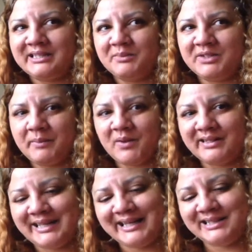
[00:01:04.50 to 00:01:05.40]
some
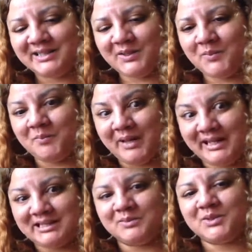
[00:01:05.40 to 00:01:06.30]
Geminis had to
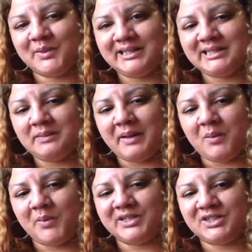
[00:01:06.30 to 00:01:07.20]
make some choices
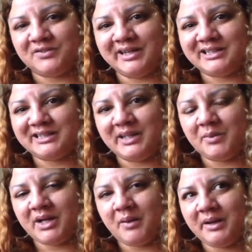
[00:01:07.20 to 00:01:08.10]
about which direction they
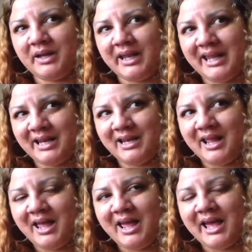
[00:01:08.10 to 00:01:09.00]
were going in.
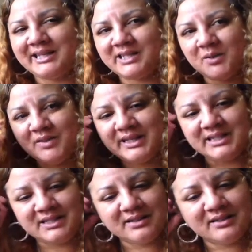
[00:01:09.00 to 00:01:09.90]
And so
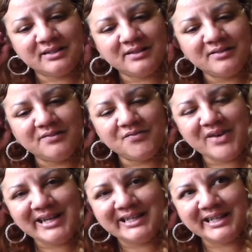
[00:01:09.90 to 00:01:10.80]
this
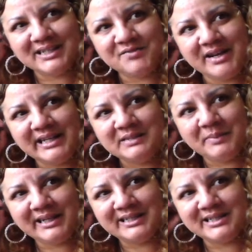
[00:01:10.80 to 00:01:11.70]
reading is really
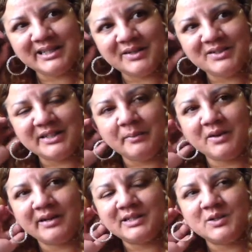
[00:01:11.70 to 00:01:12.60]
speaking to those
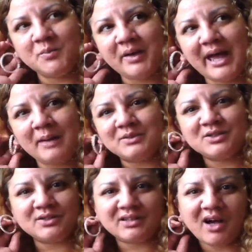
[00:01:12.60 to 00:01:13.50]
Geminis who
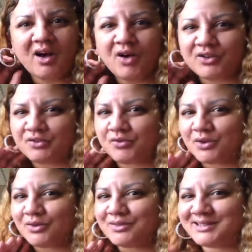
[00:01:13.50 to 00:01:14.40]
perhaps took the harder
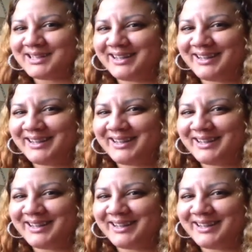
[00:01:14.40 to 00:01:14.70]
route.